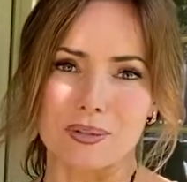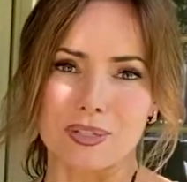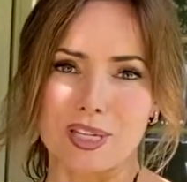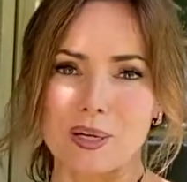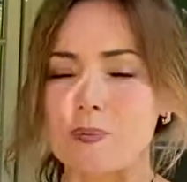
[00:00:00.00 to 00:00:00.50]

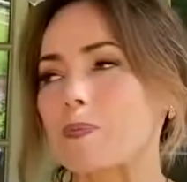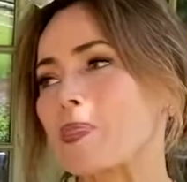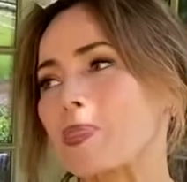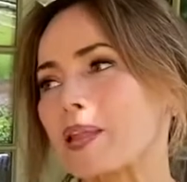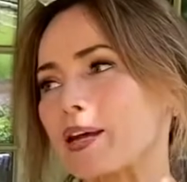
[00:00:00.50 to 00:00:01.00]
So,
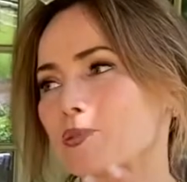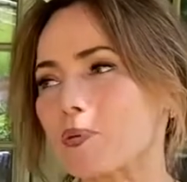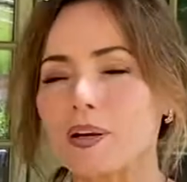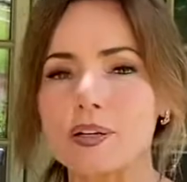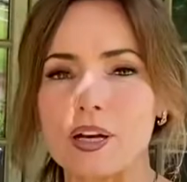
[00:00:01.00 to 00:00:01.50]
as
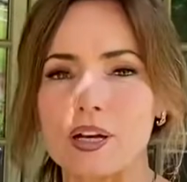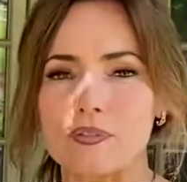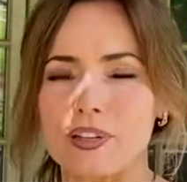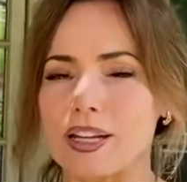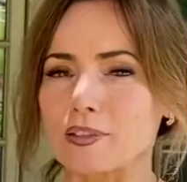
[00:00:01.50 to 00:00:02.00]
part of
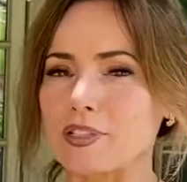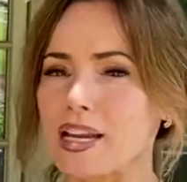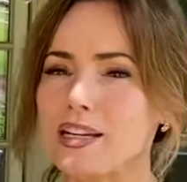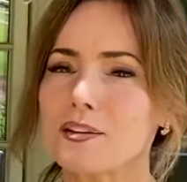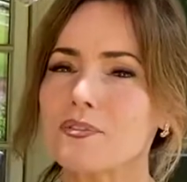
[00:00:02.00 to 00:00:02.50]
an
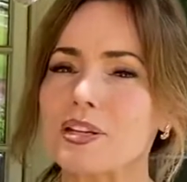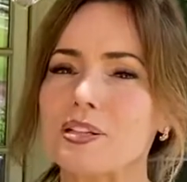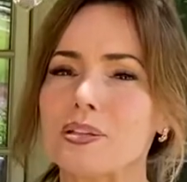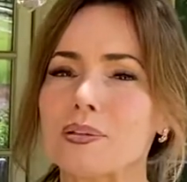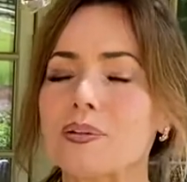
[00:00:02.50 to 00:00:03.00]
entertaining
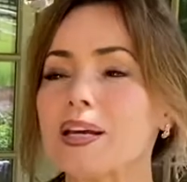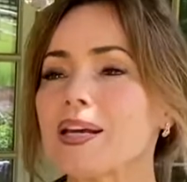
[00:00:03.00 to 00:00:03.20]
venue,